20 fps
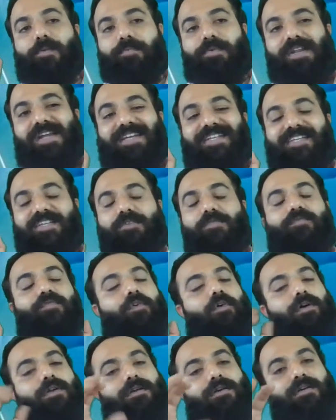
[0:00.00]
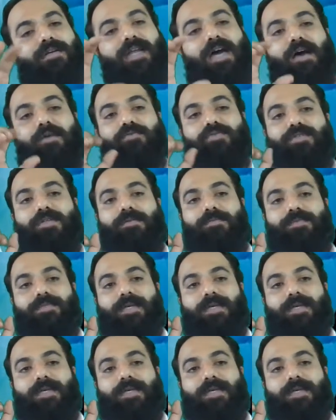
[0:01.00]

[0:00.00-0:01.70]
downstream side.